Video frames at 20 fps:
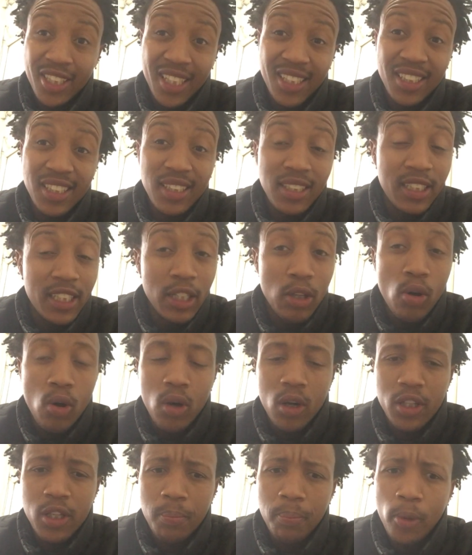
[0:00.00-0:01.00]
Doesn't tick
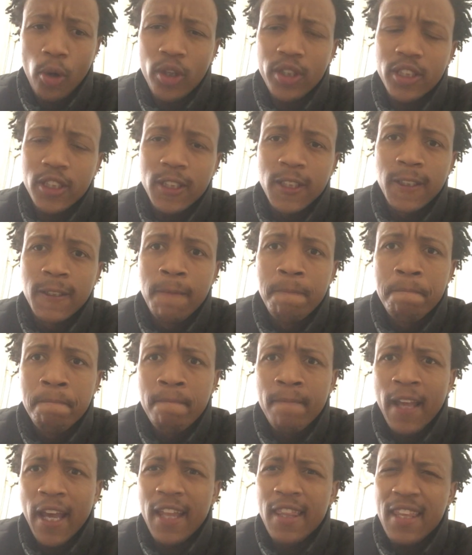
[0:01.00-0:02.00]
all the boxes,
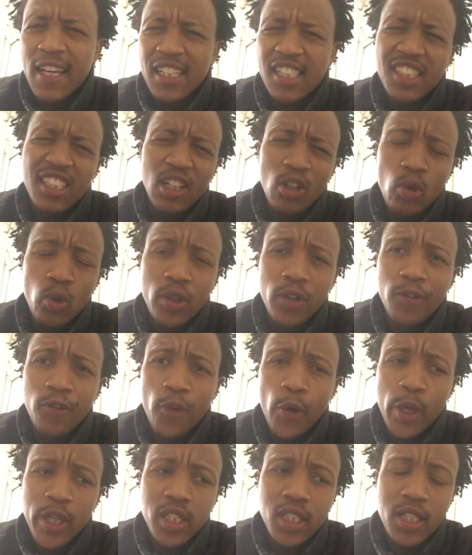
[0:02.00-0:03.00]
and they are still looking
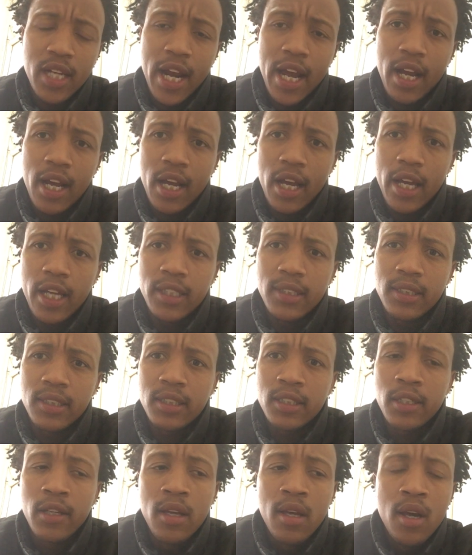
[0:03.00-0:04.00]
for a striker. And
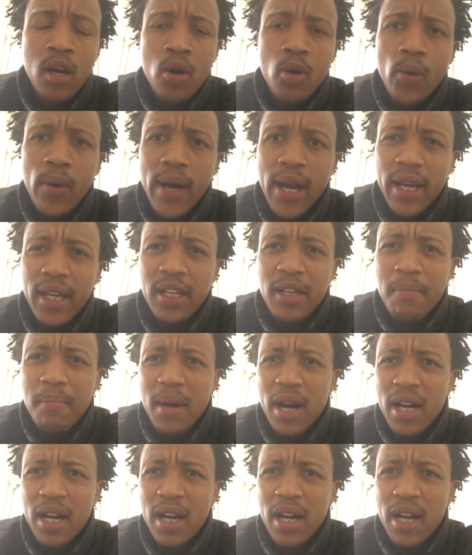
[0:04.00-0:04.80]
we are in